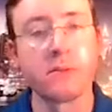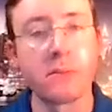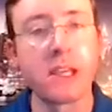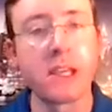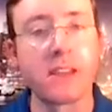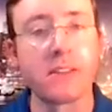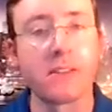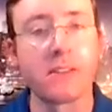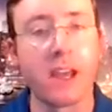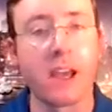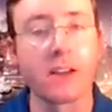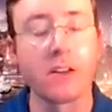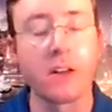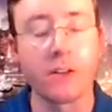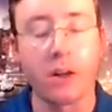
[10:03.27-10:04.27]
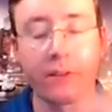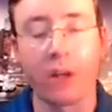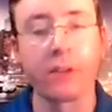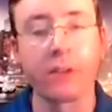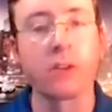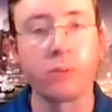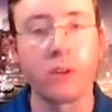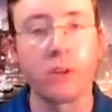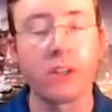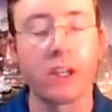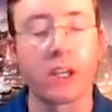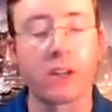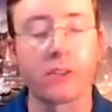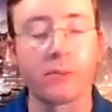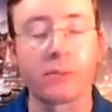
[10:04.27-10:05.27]
me that On the one
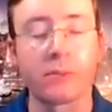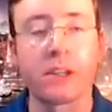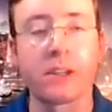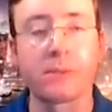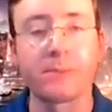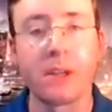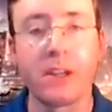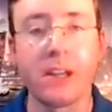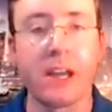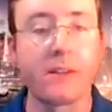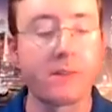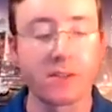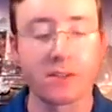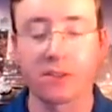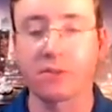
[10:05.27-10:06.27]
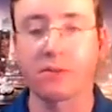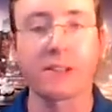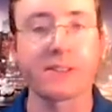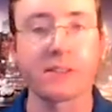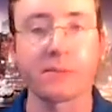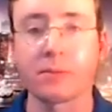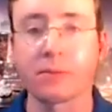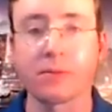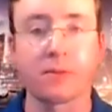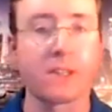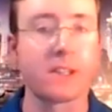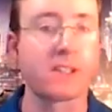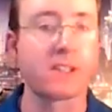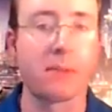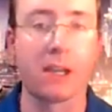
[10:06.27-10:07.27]
hand, we have this traceable,
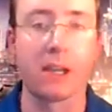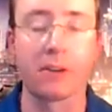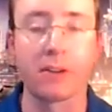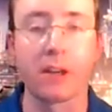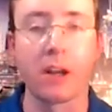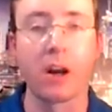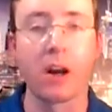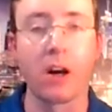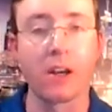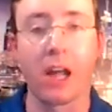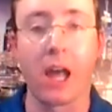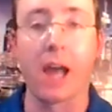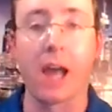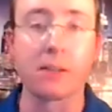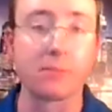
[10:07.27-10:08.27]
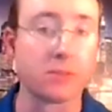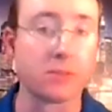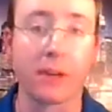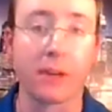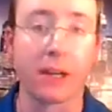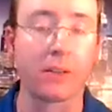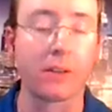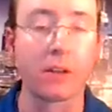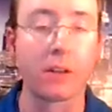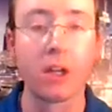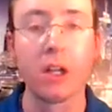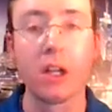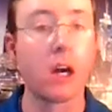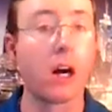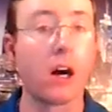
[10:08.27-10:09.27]
transparent, unhackable record
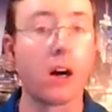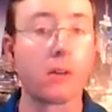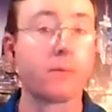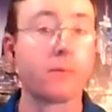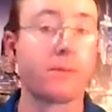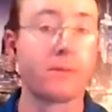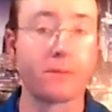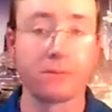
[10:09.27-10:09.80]
of